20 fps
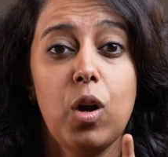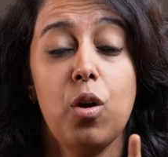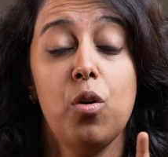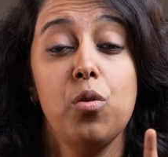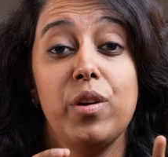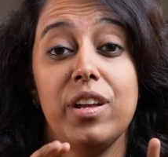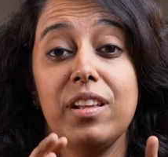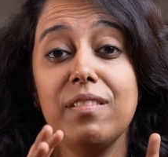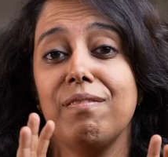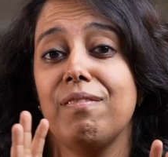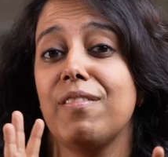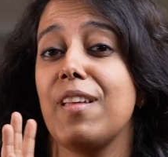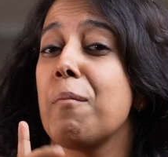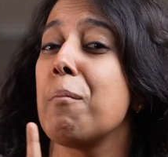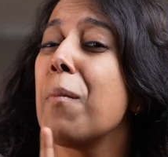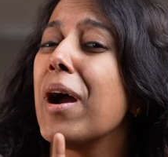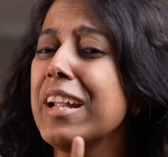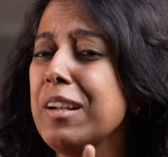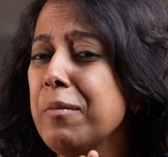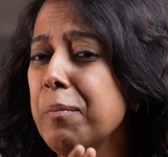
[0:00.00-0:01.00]
Okay, there
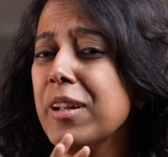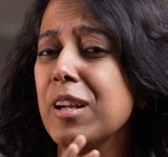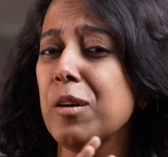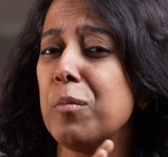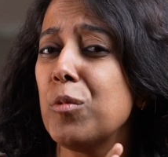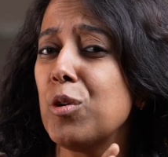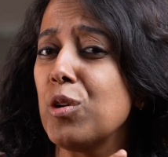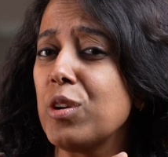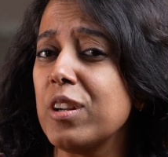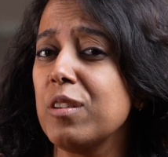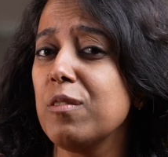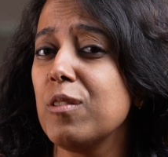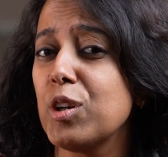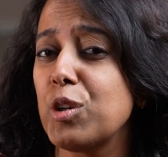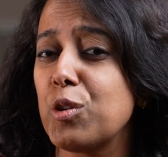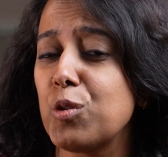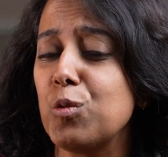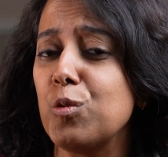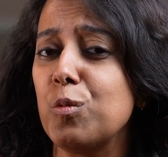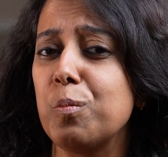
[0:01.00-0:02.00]
might be a motive or
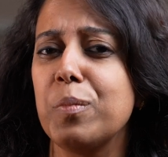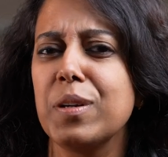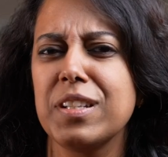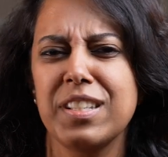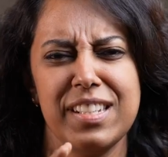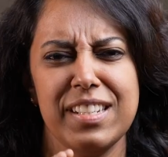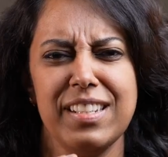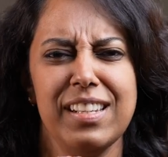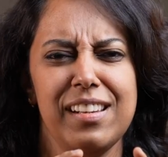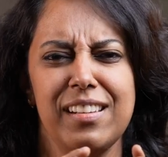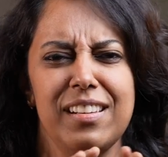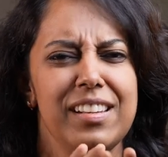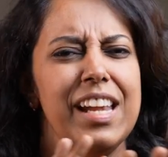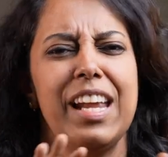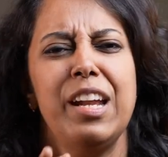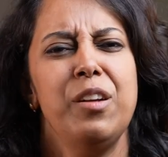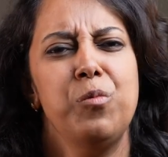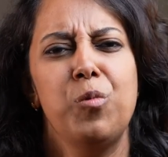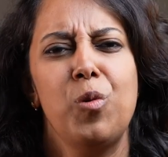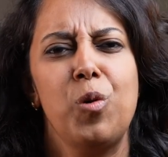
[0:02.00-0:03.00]
two, but still,
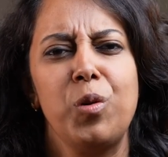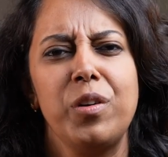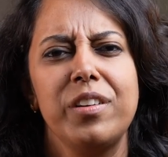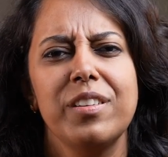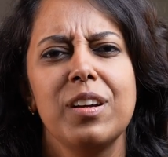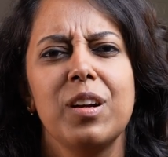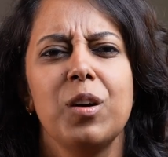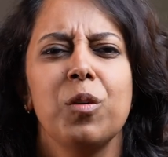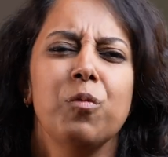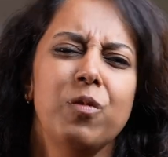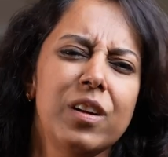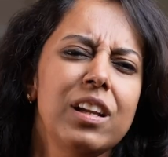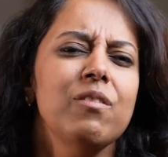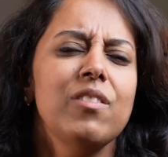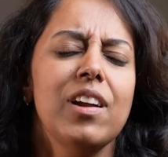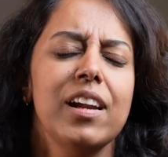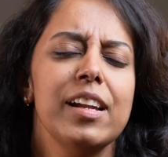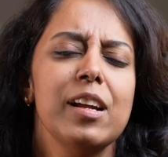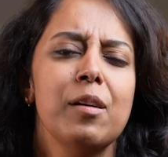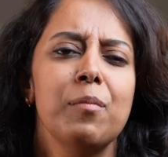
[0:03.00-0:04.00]
it won't. We'll
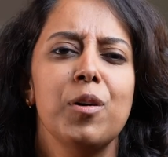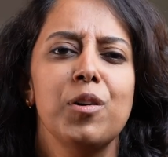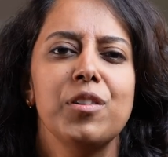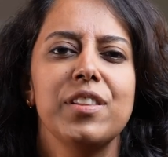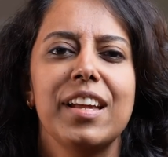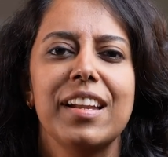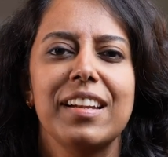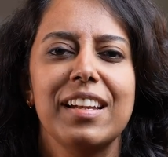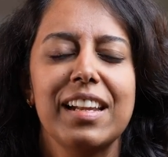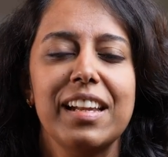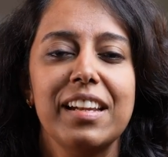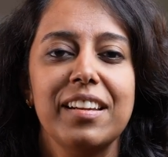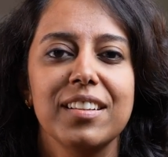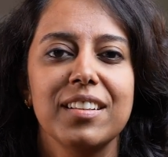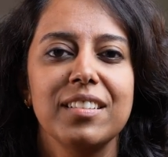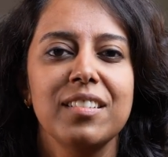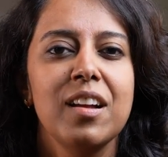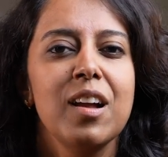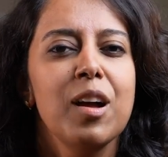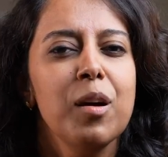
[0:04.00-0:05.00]
worry about that
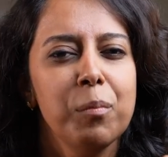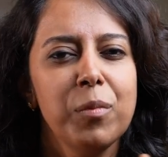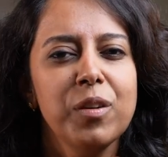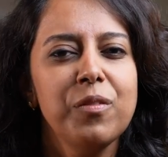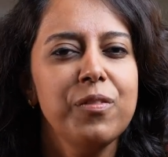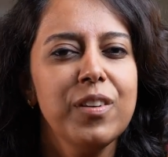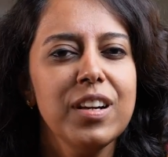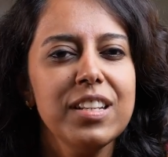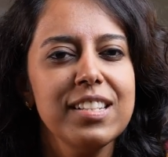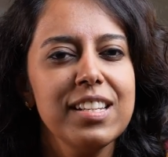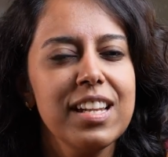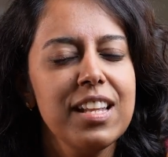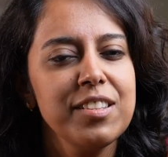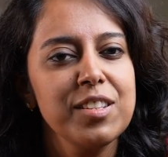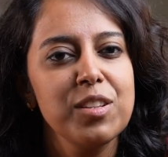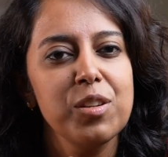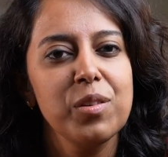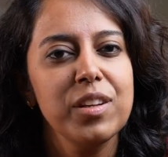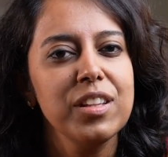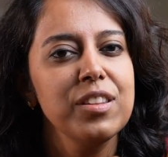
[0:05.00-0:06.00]
later. But first,
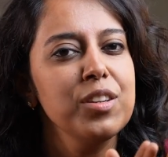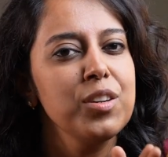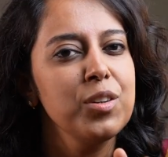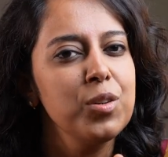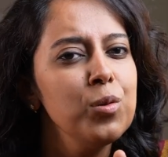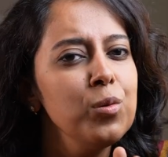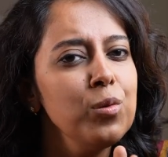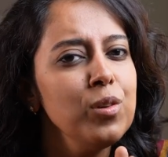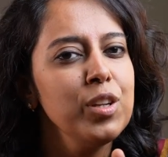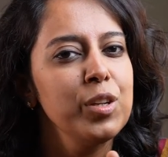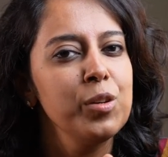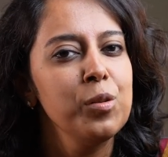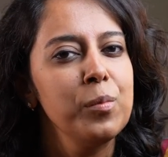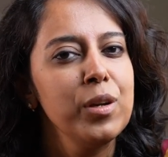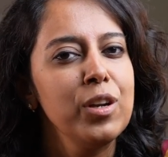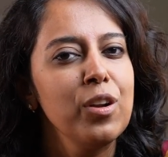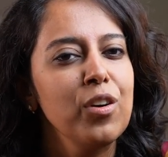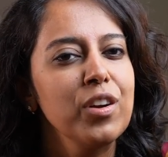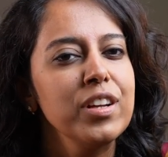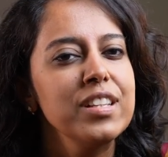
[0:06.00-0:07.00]
let's look at the cool
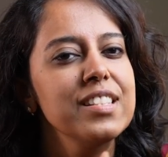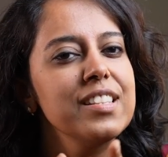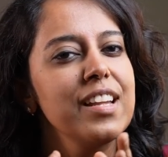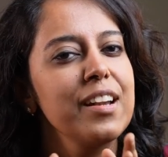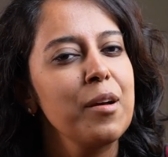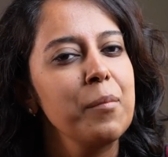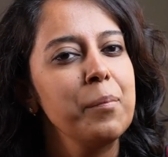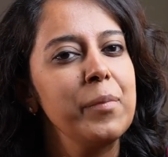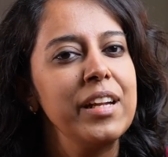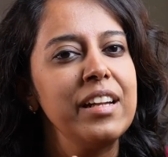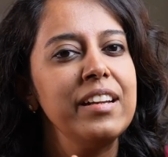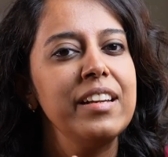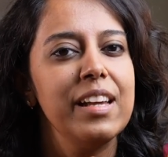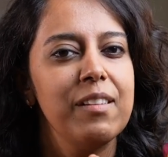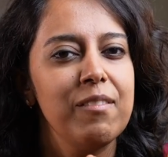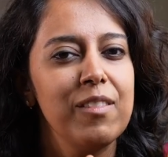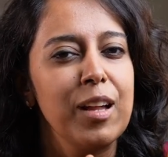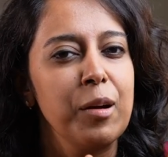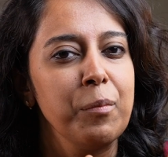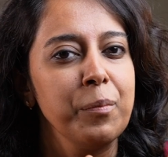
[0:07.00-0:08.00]
humanoids that are being
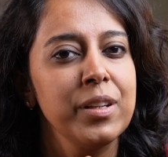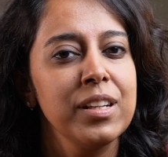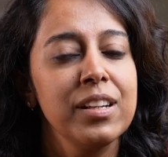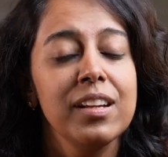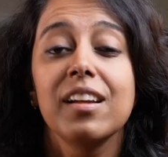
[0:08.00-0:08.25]
developed.